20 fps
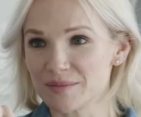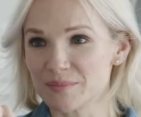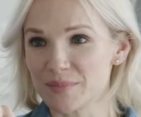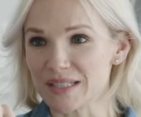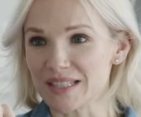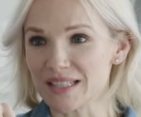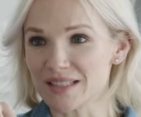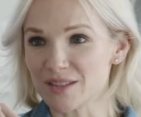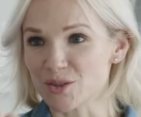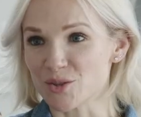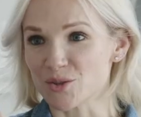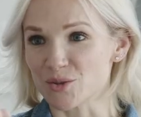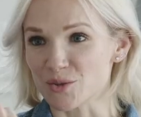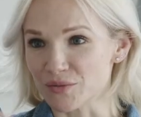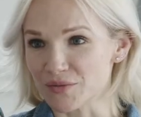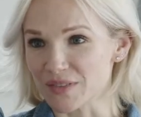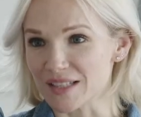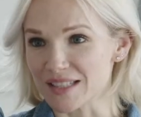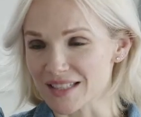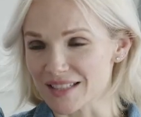beneath the
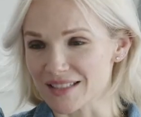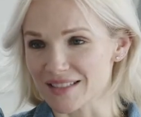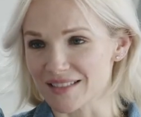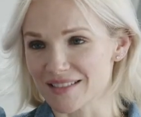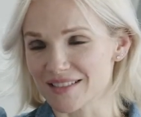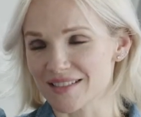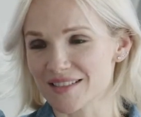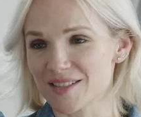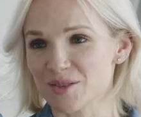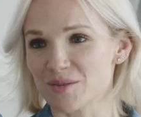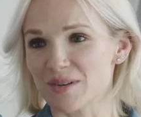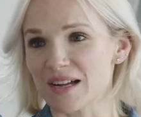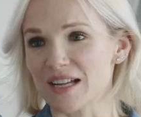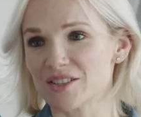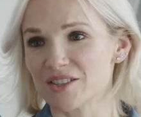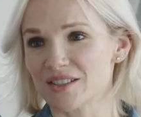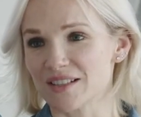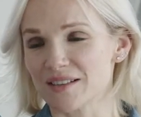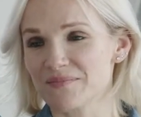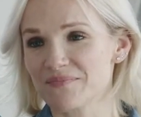surface and
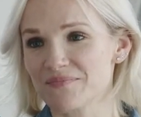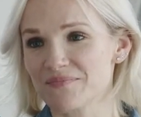scratch, yeah.